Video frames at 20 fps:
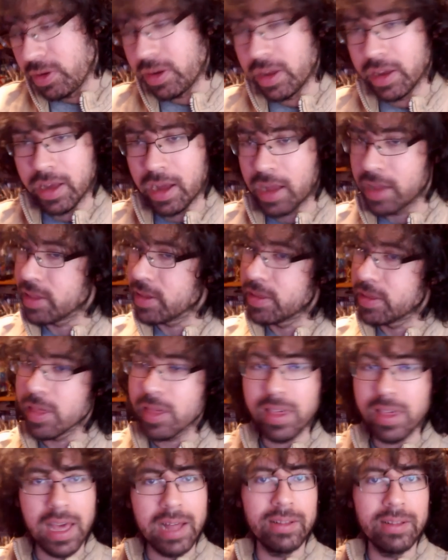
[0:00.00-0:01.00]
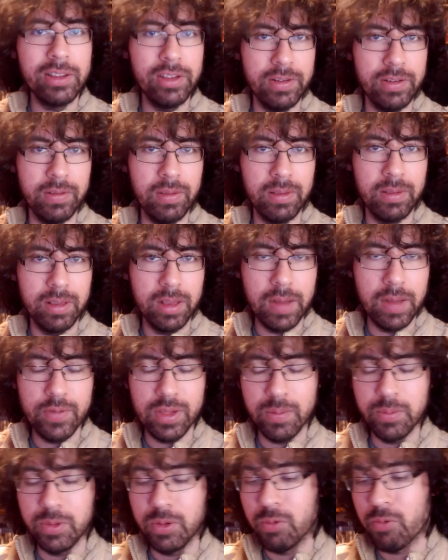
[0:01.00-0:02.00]
you can kind of see the skeleton of
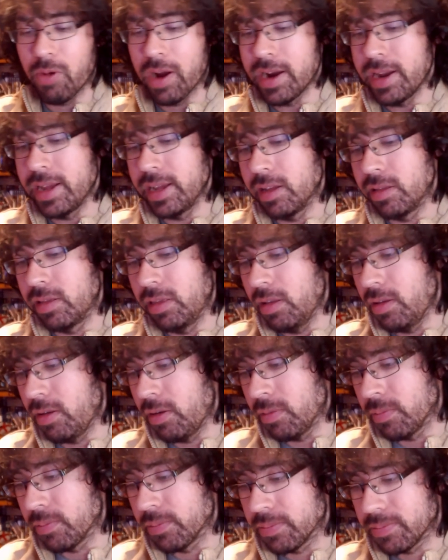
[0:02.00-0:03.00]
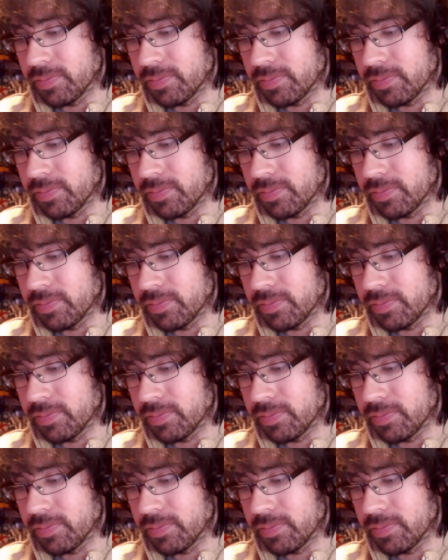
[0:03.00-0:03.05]
some of the writing in there.